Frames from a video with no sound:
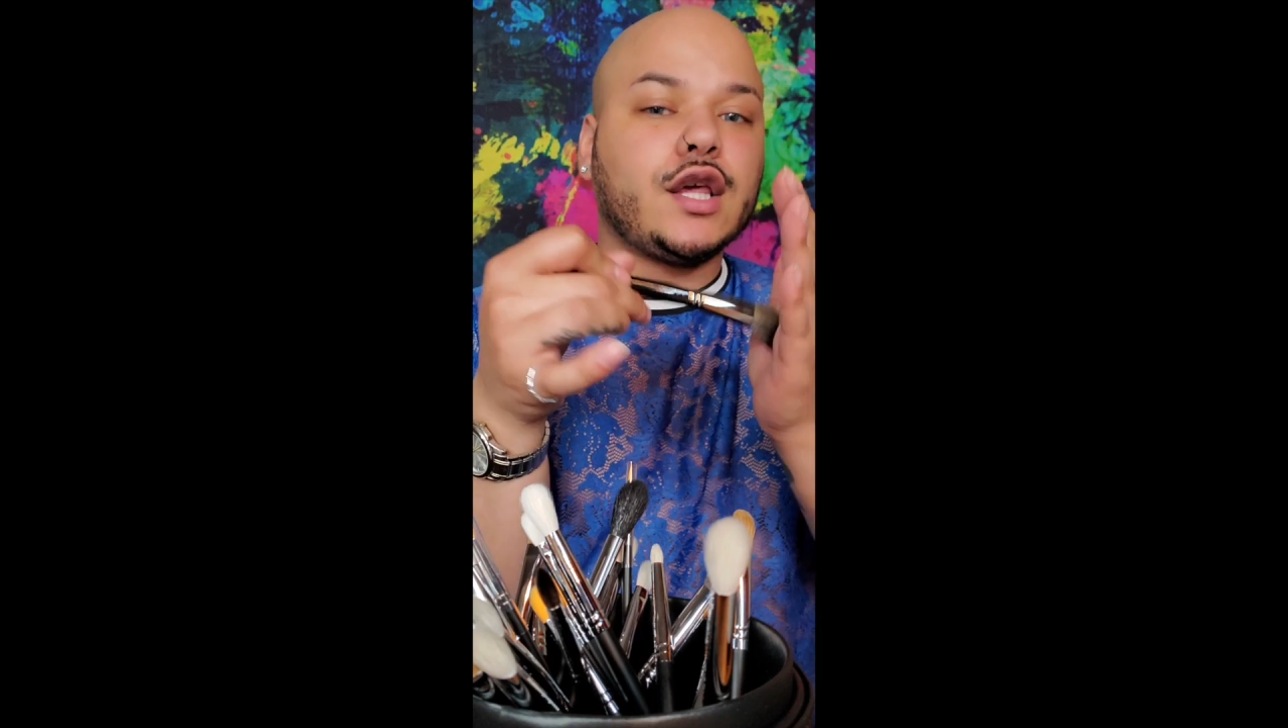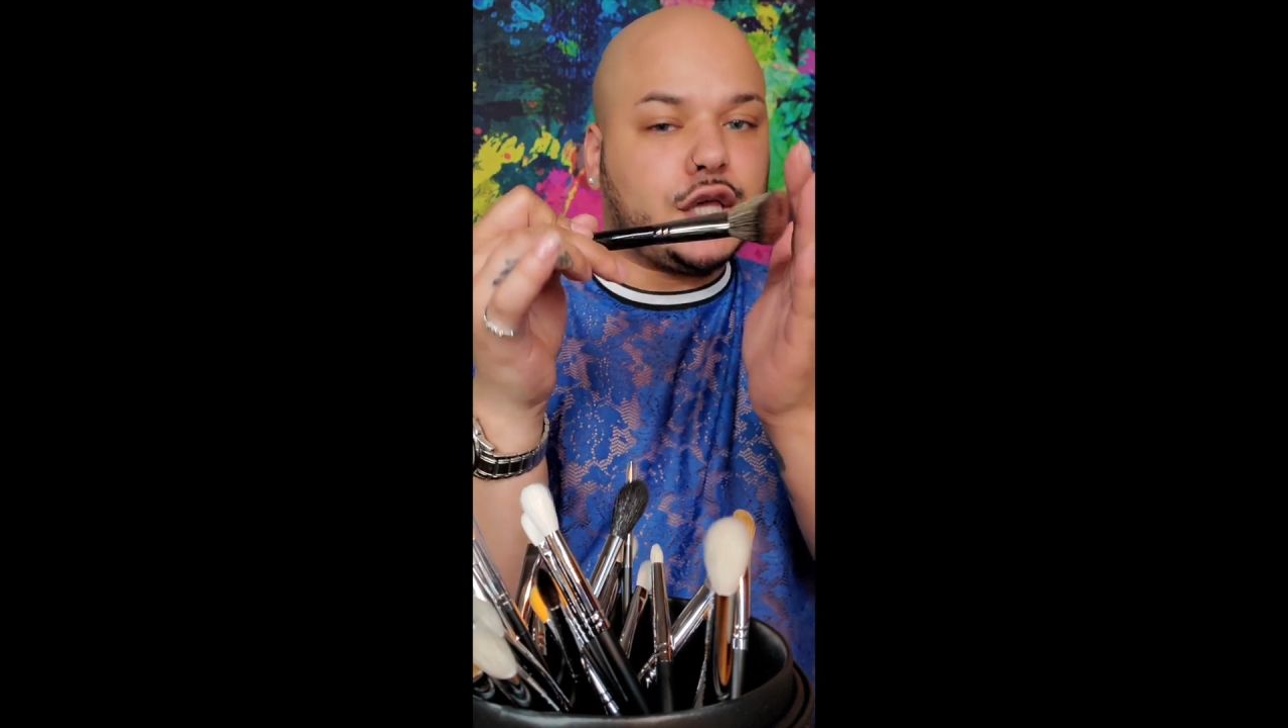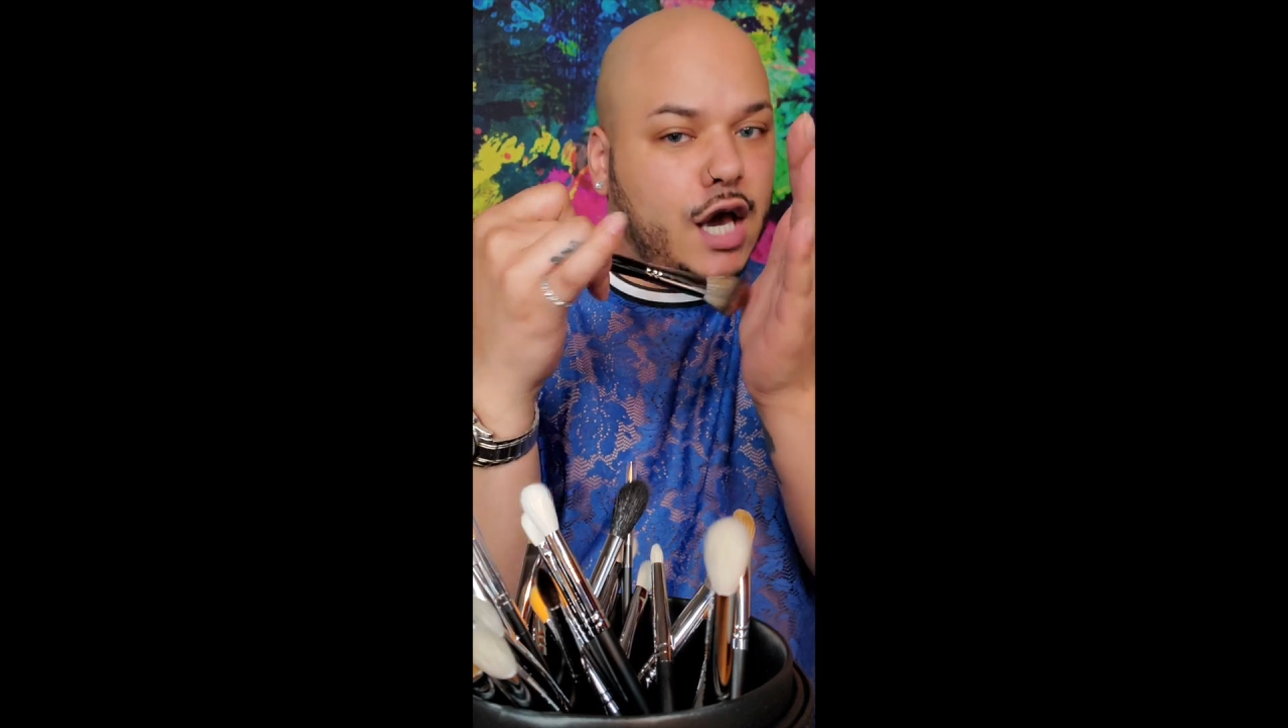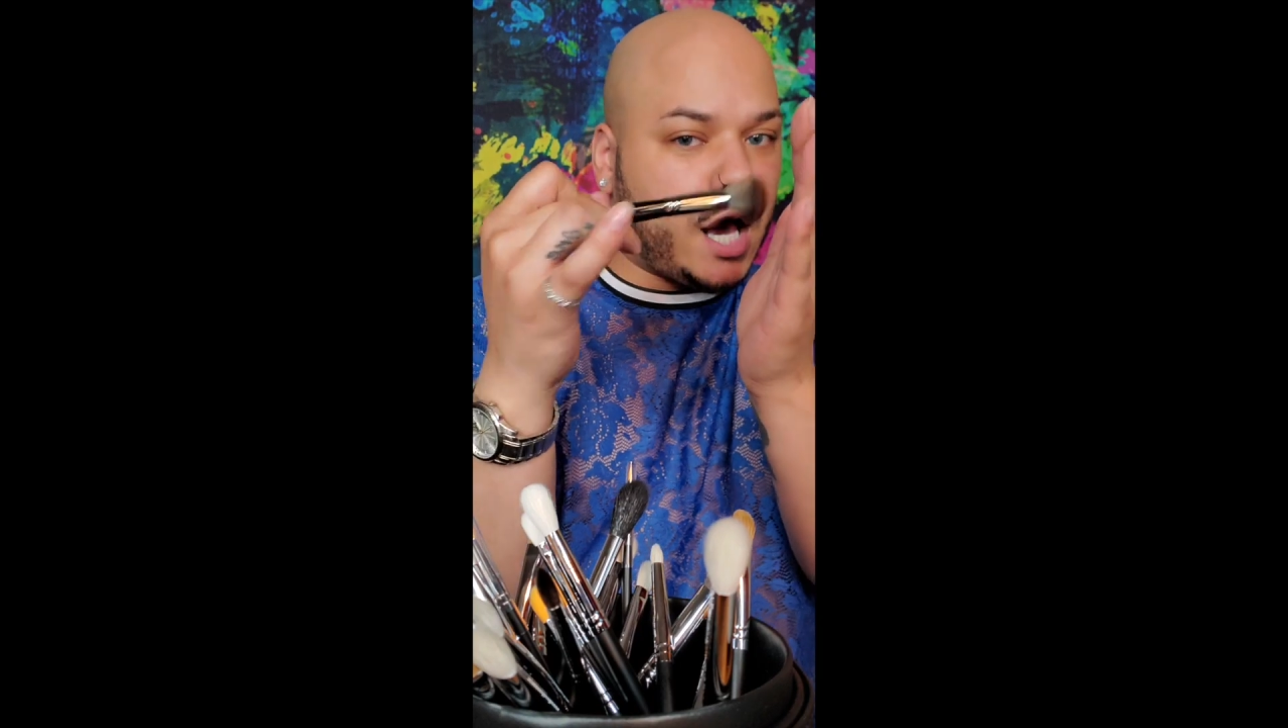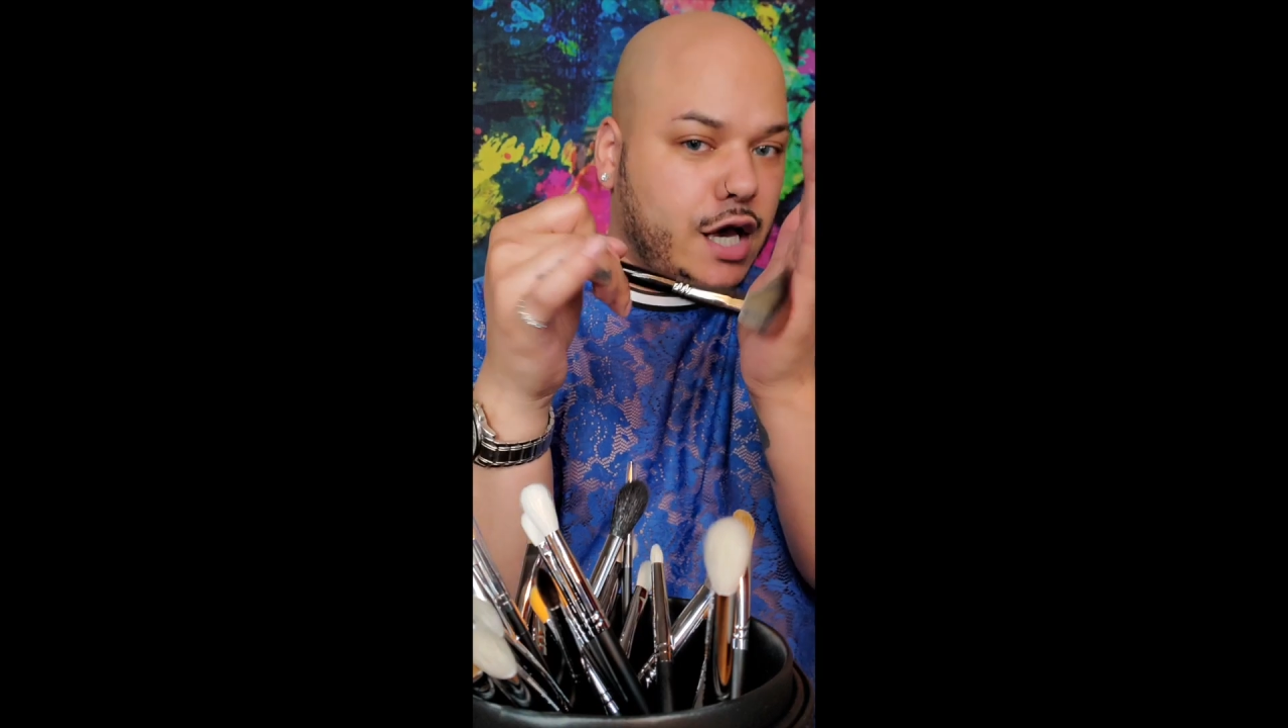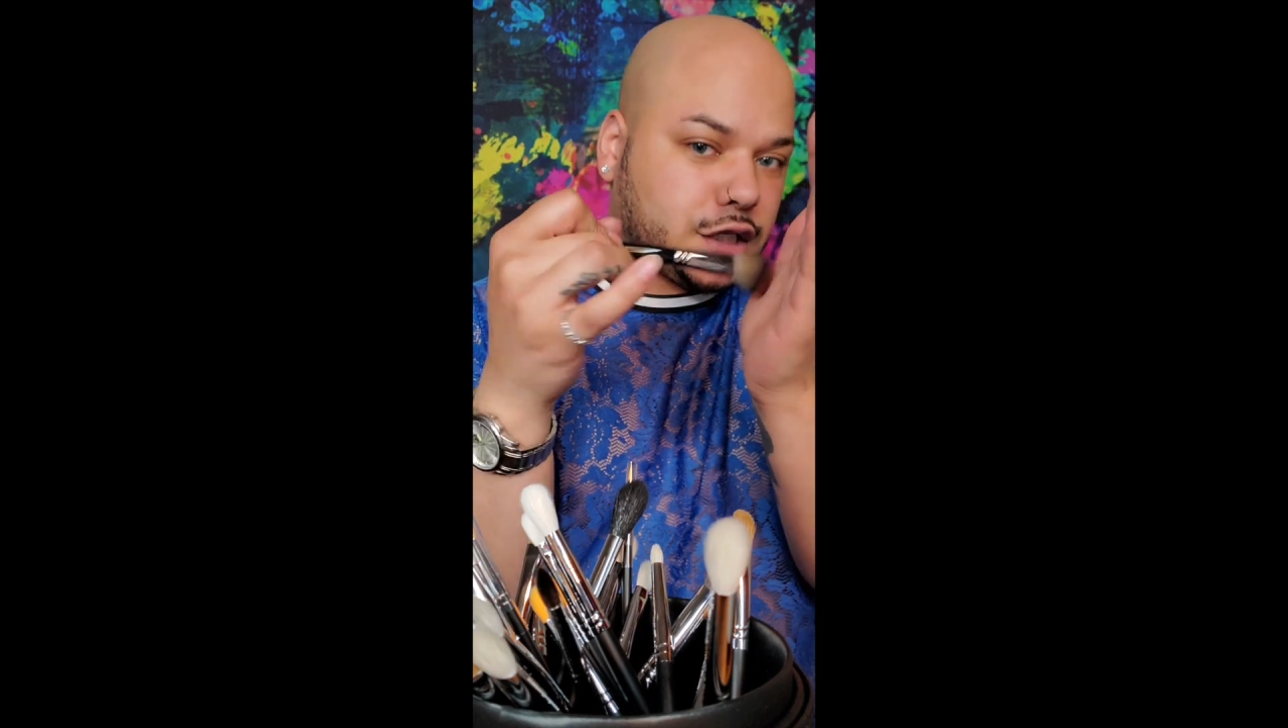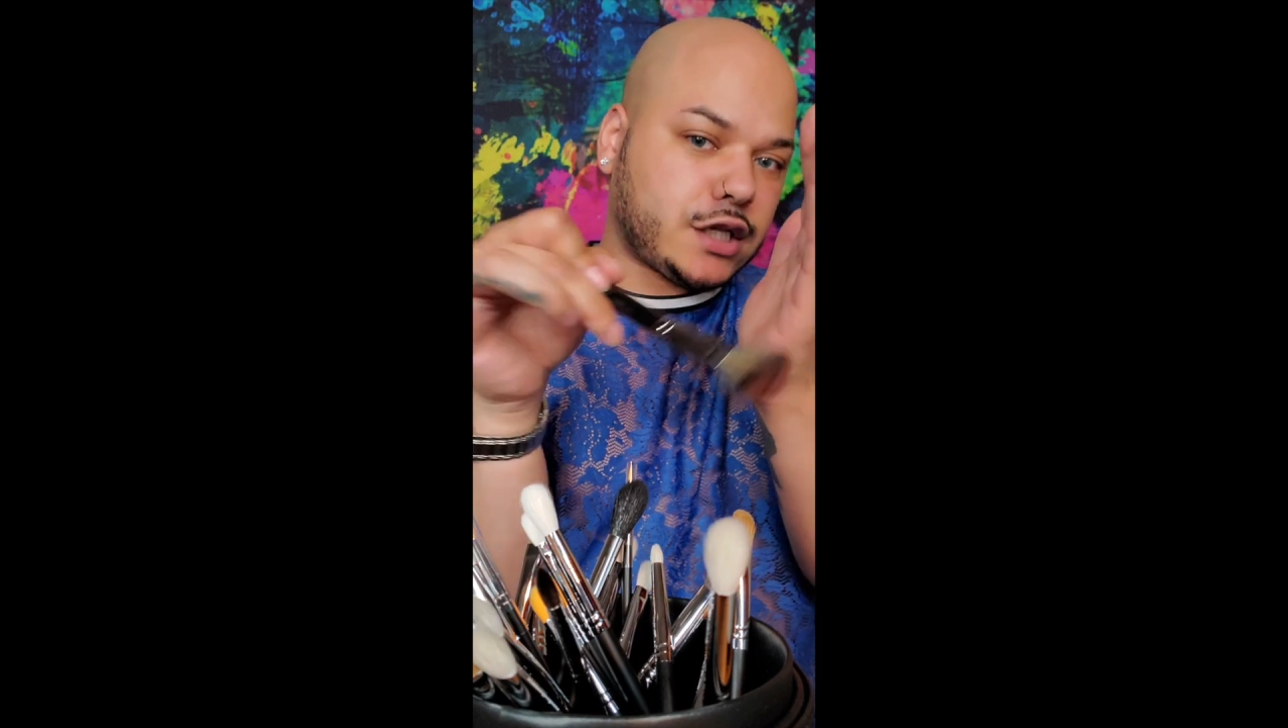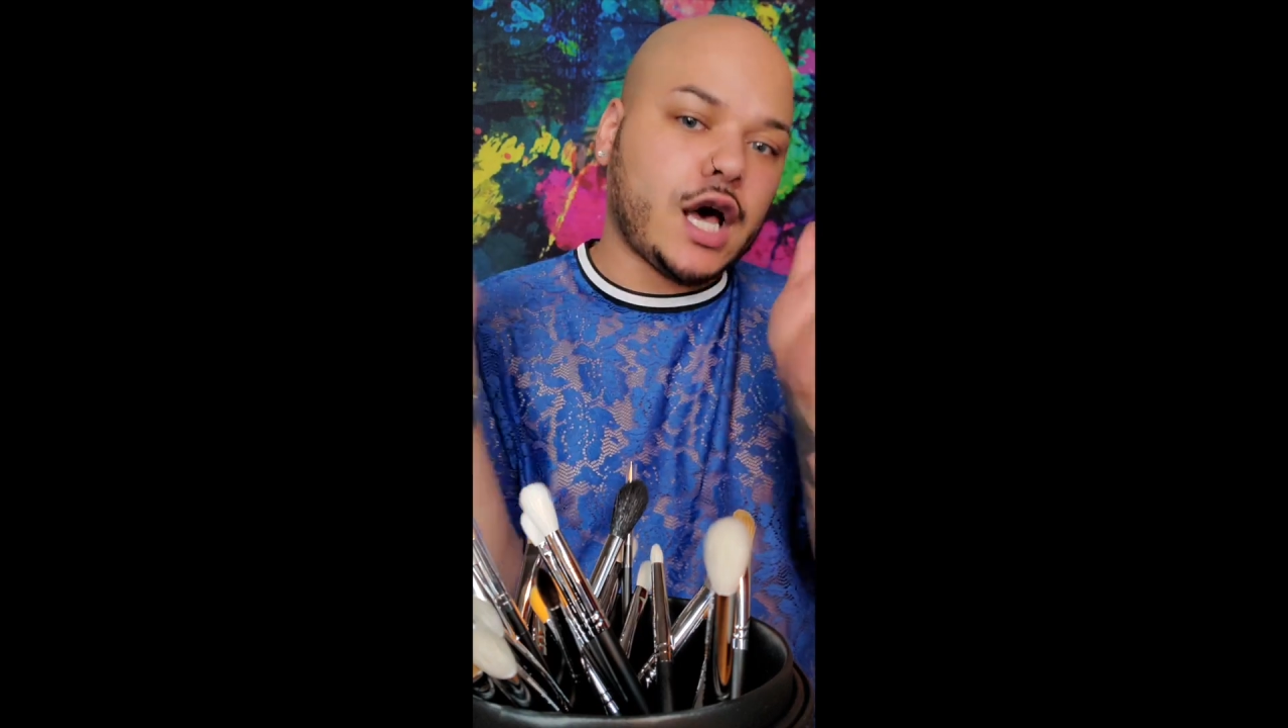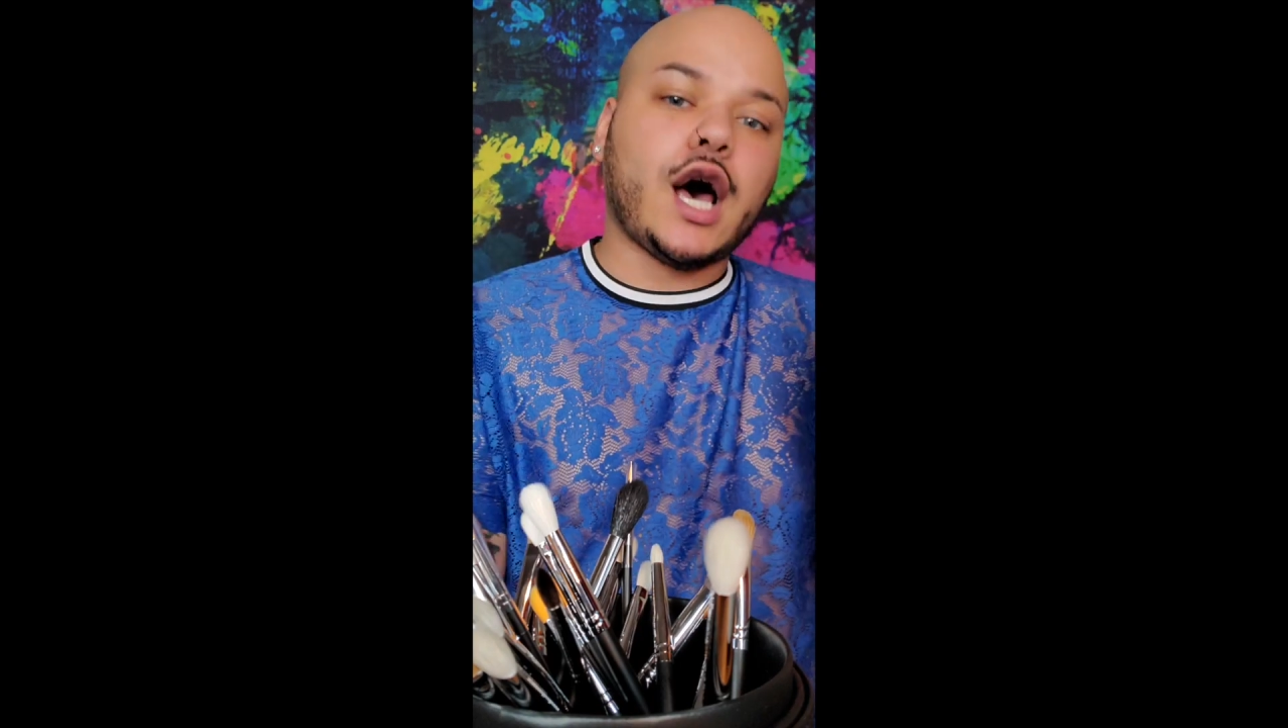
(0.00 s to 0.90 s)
yes,